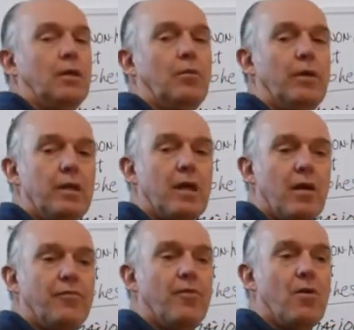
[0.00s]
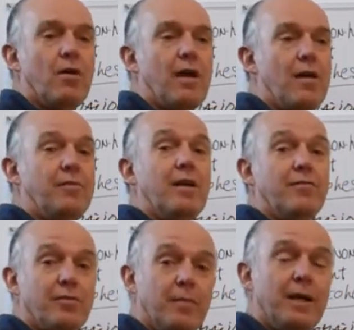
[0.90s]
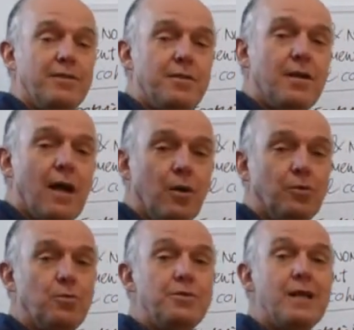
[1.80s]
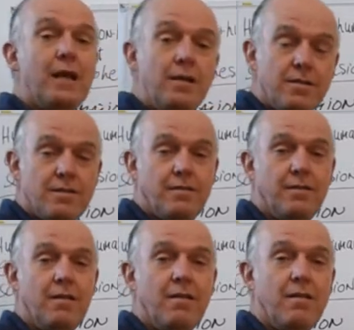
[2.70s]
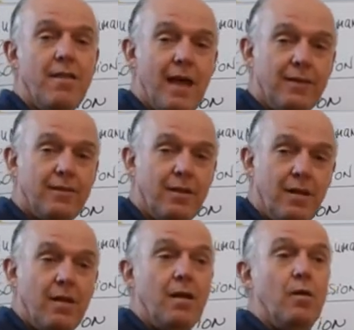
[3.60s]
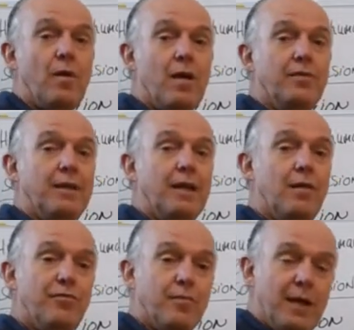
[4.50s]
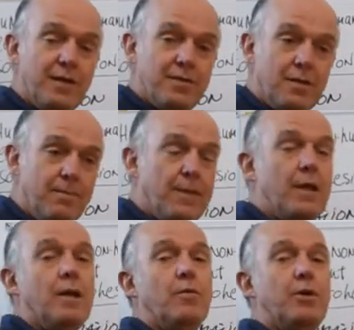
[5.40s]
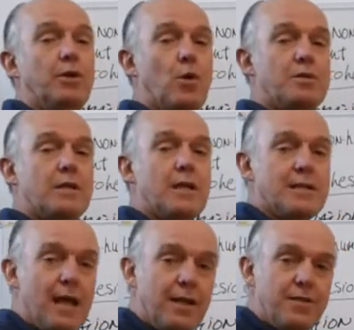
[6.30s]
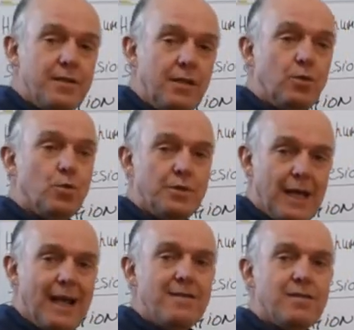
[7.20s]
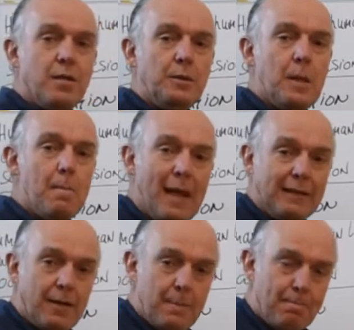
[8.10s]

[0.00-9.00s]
we therefore have the information how to change that. We have the information, we use it as energy to change the matter.